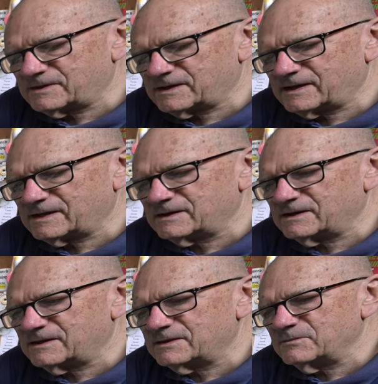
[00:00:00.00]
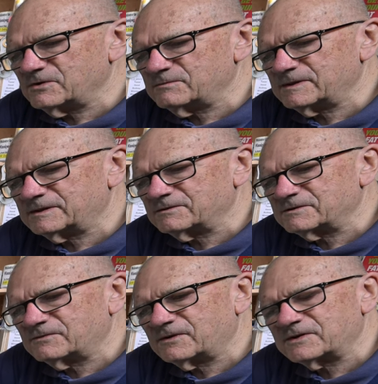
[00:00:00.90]
and I had another movement that
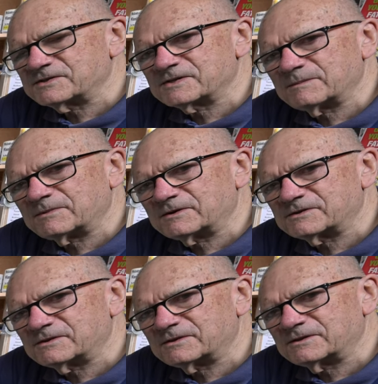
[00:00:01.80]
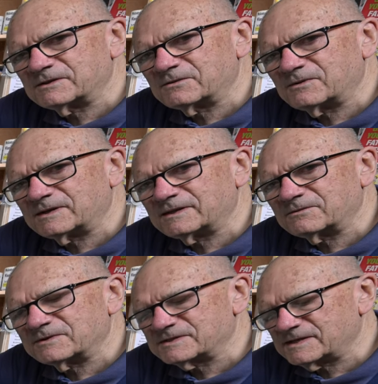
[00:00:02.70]
was very similar to, to the one that
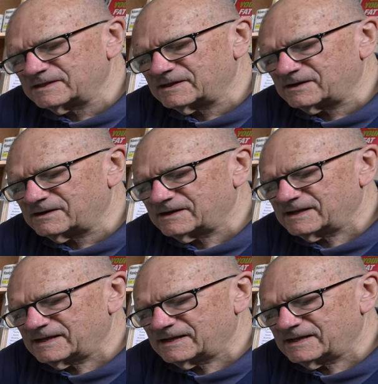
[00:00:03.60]
was in there.